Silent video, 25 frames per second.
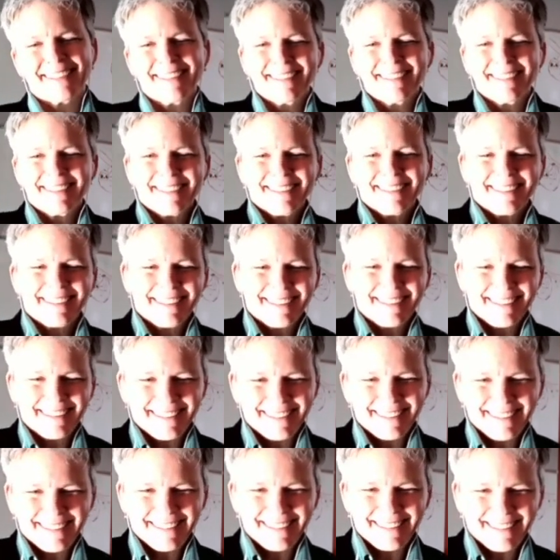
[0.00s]

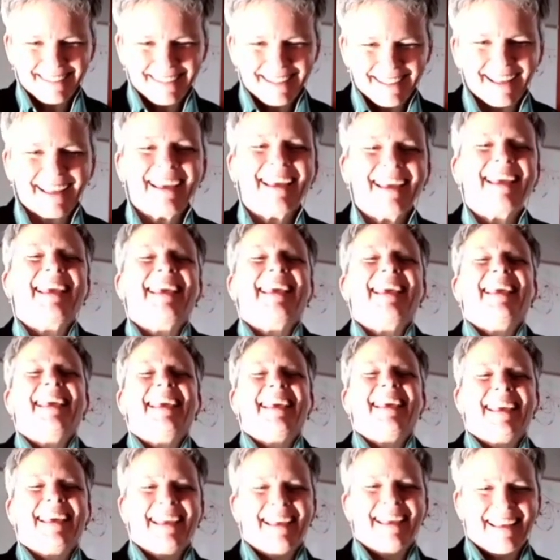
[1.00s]

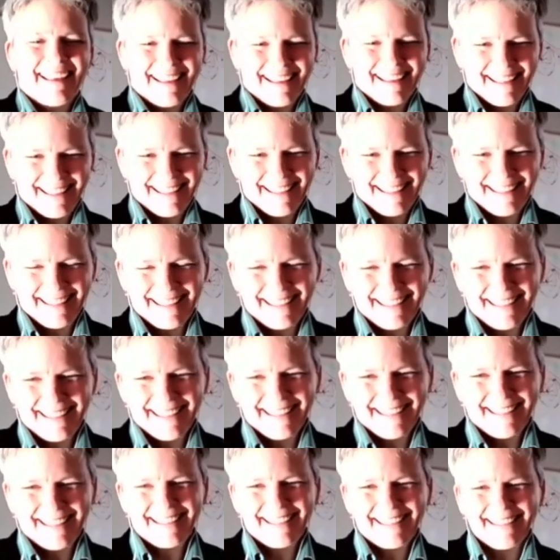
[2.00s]

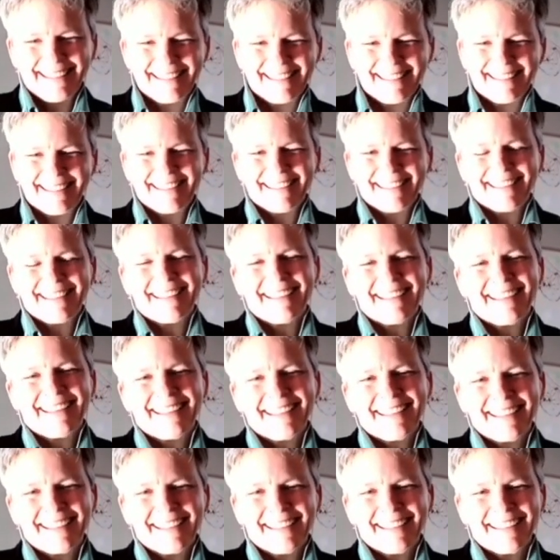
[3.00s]

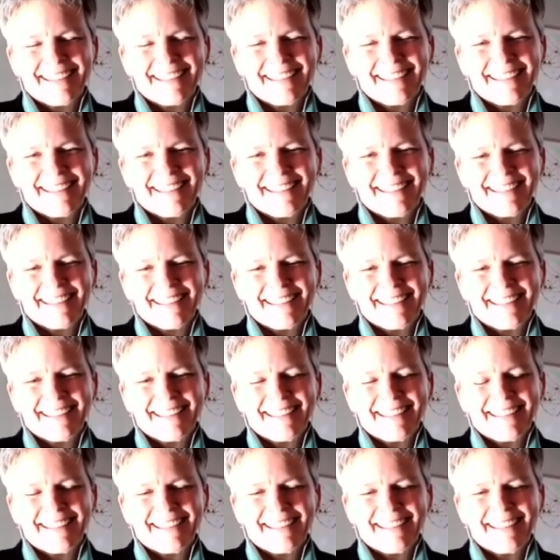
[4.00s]
No words are spoken by the person on screen.